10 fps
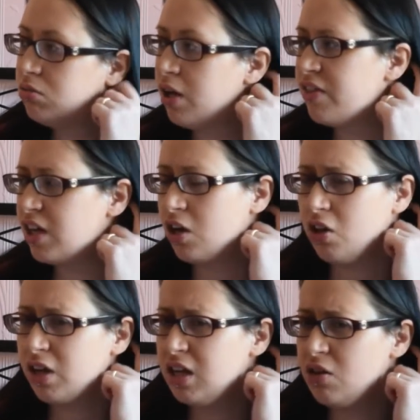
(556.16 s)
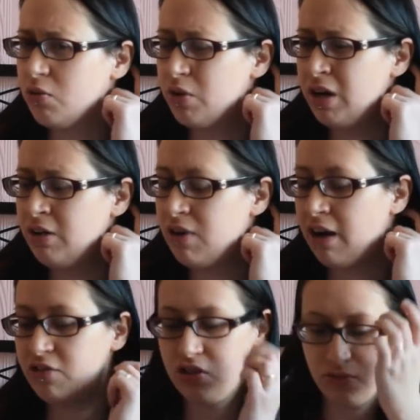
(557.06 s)
I think I got the kid
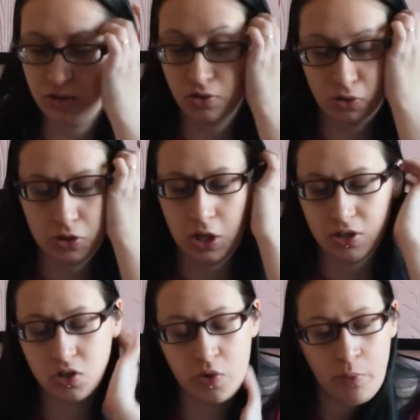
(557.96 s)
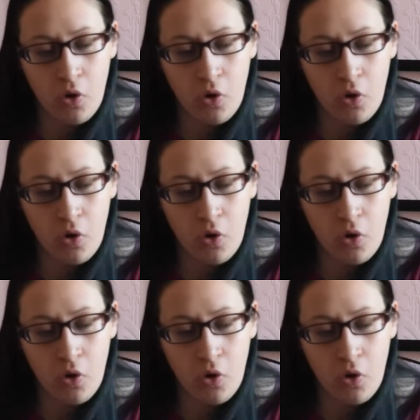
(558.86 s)
wearing some school socks as well.